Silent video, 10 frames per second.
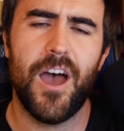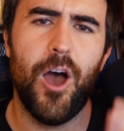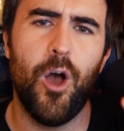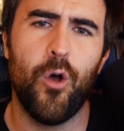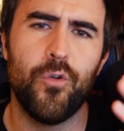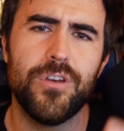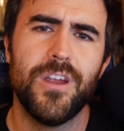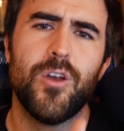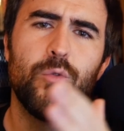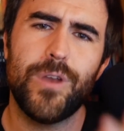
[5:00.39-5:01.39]
own
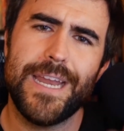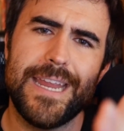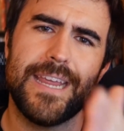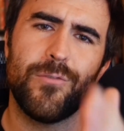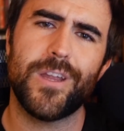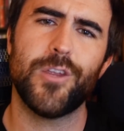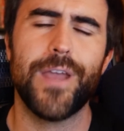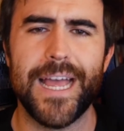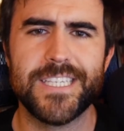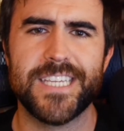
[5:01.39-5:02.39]
reading what you
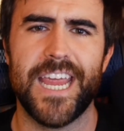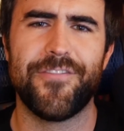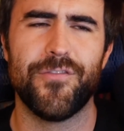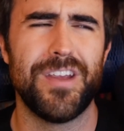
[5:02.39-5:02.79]
guys say for